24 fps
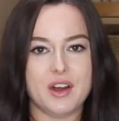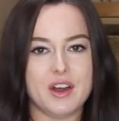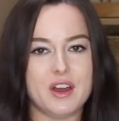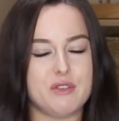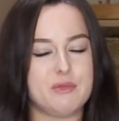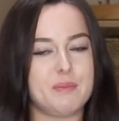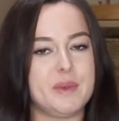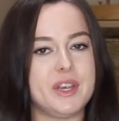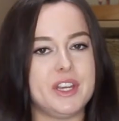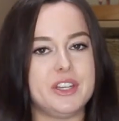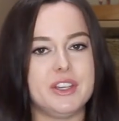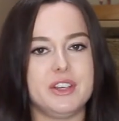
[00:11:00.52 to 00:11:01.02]

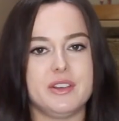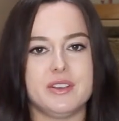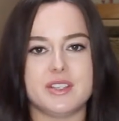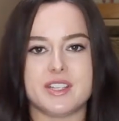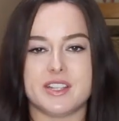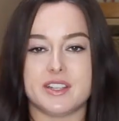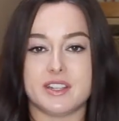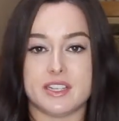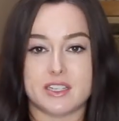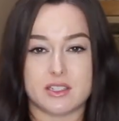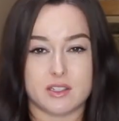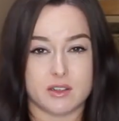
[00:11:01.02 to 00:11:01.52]
I've been
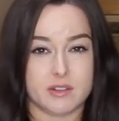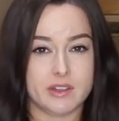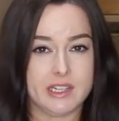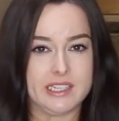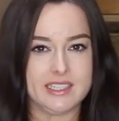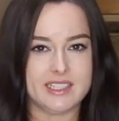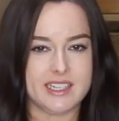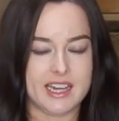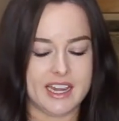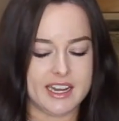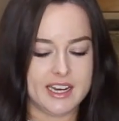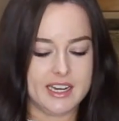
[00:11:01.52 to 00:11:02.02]
using this on
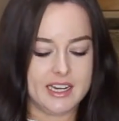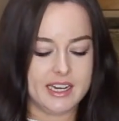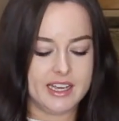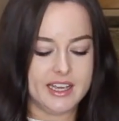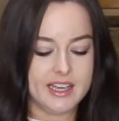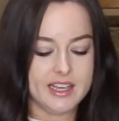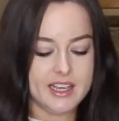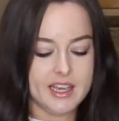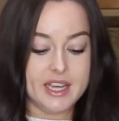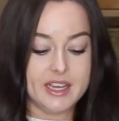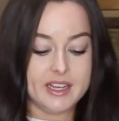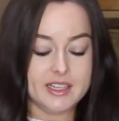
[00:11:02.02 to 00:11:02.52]
the
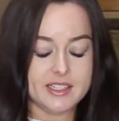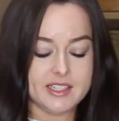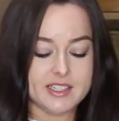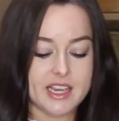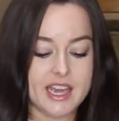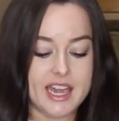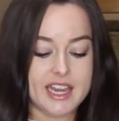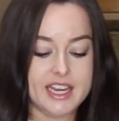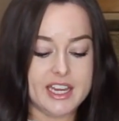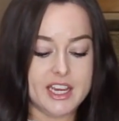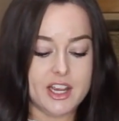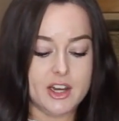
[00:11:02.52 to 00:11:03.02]
daily. It's
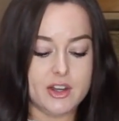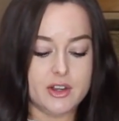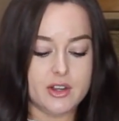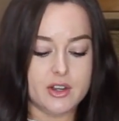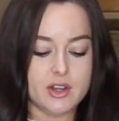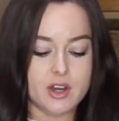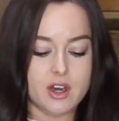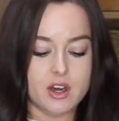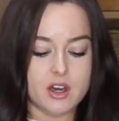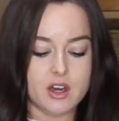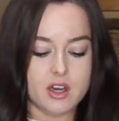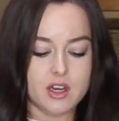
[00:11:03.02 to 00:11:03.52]
a
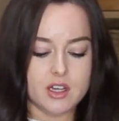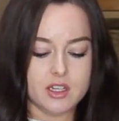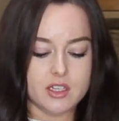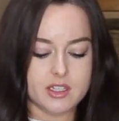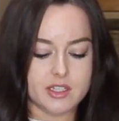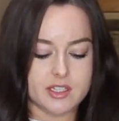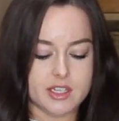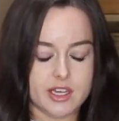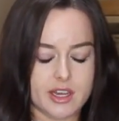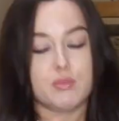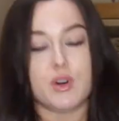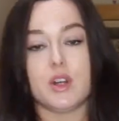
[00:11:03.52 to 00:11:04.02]

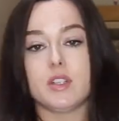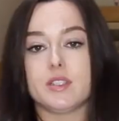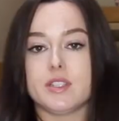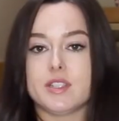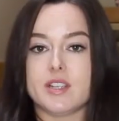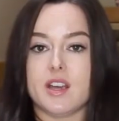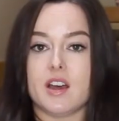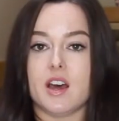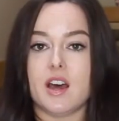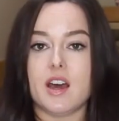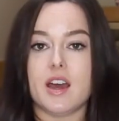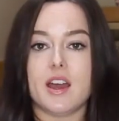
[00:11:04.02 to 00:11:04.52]
Nars
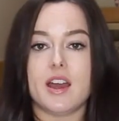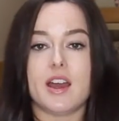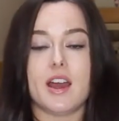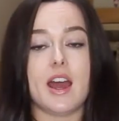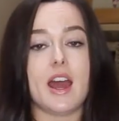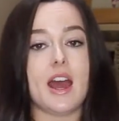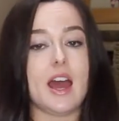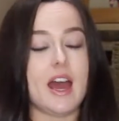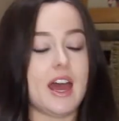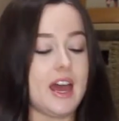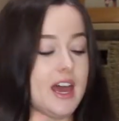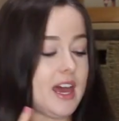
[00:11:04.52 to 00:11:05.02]
bronzer
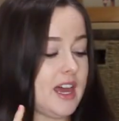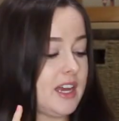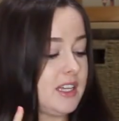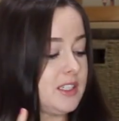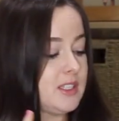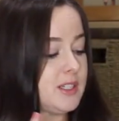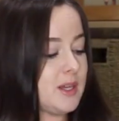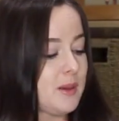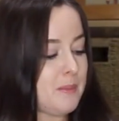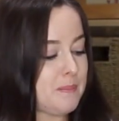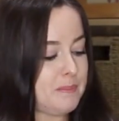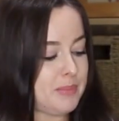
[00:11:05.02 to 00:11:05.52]

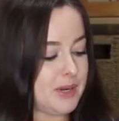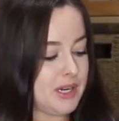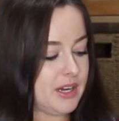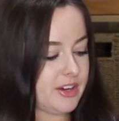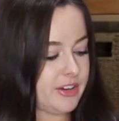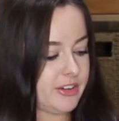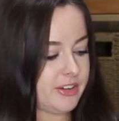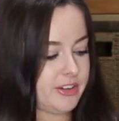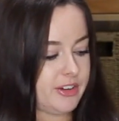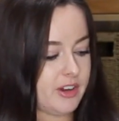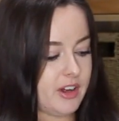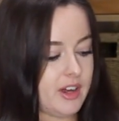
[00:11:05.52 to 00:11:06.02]
and
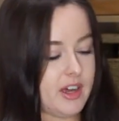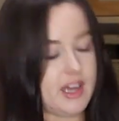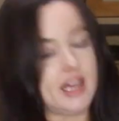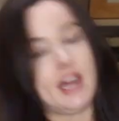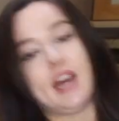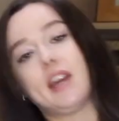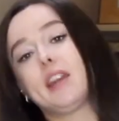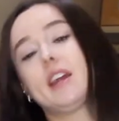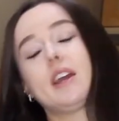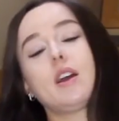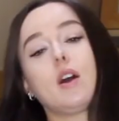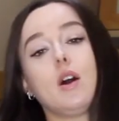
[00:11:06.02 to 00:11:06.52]
blusher,
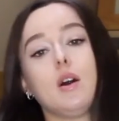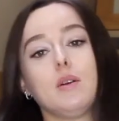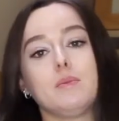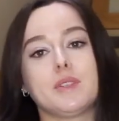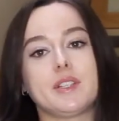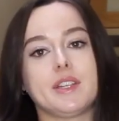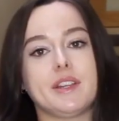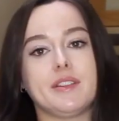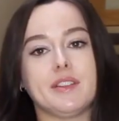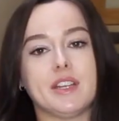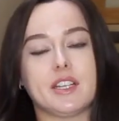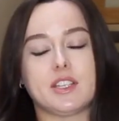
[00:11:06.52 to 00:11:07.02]
and it
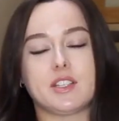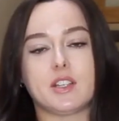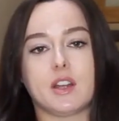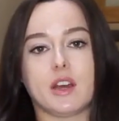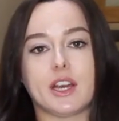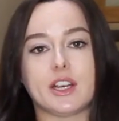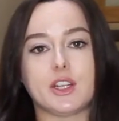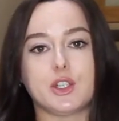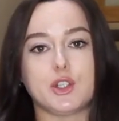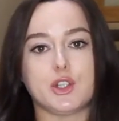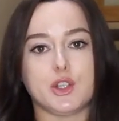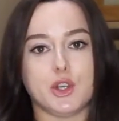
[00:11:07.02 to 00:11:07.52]
comes in this
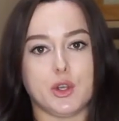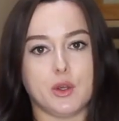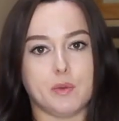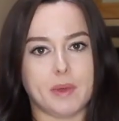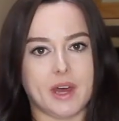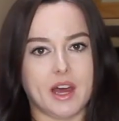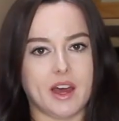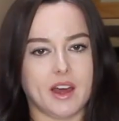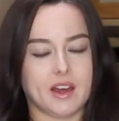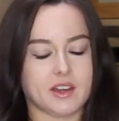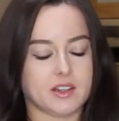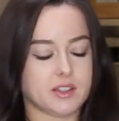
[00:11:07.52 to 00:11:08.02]
like
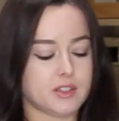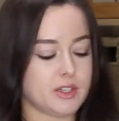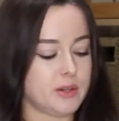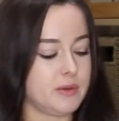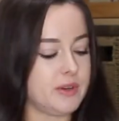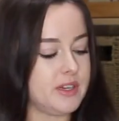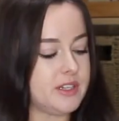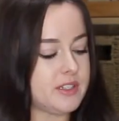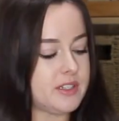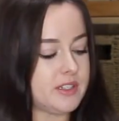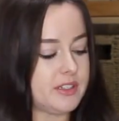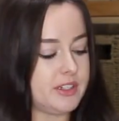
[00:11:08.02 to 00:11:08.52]
2-pack, so
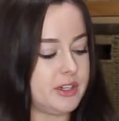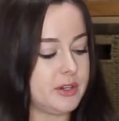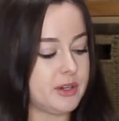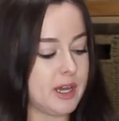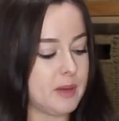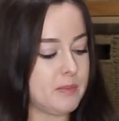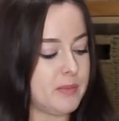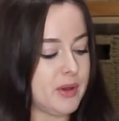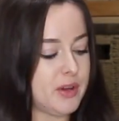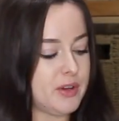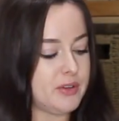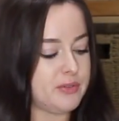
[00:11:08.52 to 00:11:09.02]
it's you
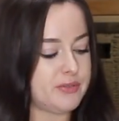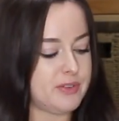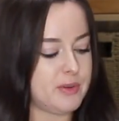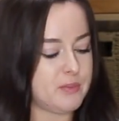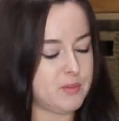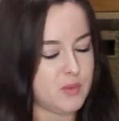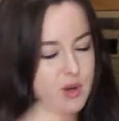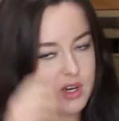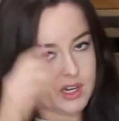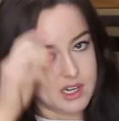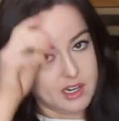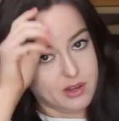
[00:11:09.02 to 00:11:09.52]
get both
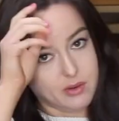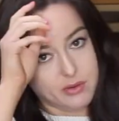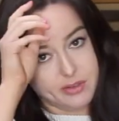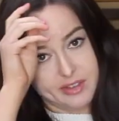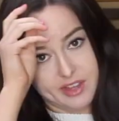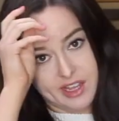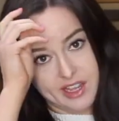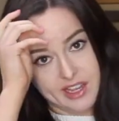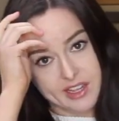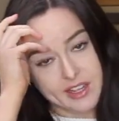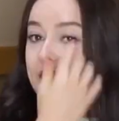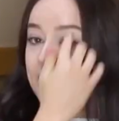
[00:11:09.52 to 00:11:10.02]
in one little
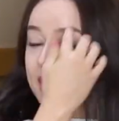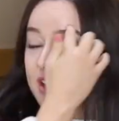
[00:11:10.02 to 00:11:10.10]
thing.